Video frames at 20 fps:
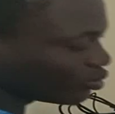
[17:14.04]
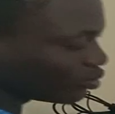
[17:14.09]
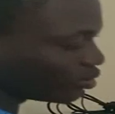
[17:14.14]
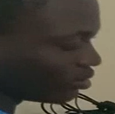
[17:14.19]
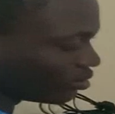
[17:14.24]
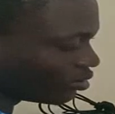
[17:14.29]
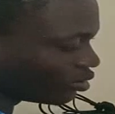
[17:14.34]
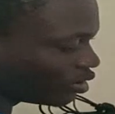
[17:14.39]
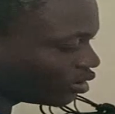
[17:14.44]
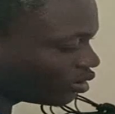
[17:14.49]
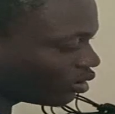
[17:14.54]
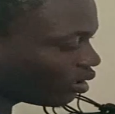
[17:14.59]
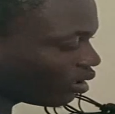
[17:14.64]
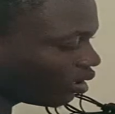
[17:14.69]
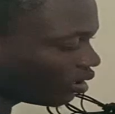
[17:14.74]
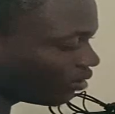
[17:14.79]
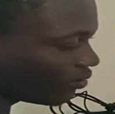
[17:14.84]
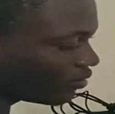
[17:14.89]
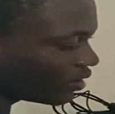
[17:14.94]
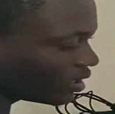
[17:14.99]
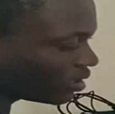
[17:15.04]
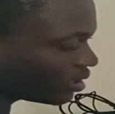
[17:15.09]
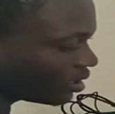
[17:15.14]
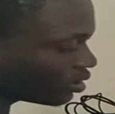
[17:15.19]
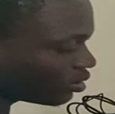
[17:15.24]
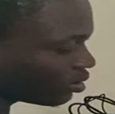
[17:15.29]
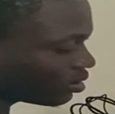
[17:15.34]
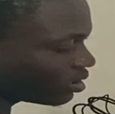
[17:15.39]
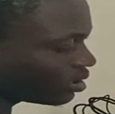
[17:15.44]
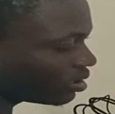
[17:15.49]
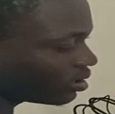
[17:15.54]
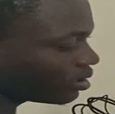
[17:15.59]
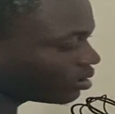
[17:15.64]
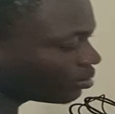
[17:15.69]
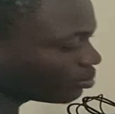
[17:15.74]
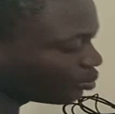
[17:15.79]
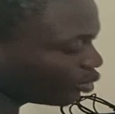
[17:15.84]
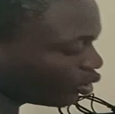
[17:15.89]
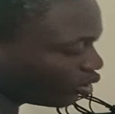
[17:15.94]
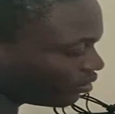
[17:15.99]
to draw all of these things on the
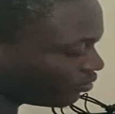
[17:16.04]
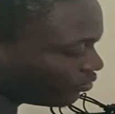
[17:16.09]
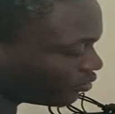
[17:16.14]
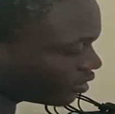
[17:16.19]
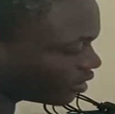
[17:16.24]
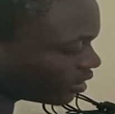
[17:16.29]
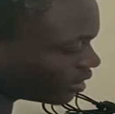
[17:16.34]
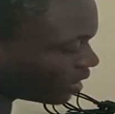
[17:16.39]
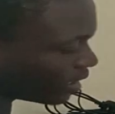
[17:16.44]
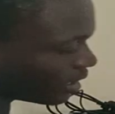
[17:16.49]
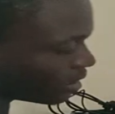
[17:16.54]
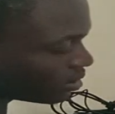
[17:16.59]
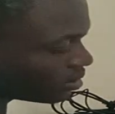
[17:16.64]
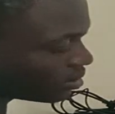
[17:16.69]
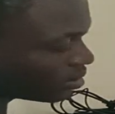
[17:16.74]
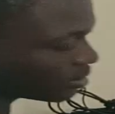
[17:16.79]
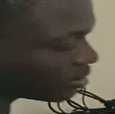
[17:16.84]
board first and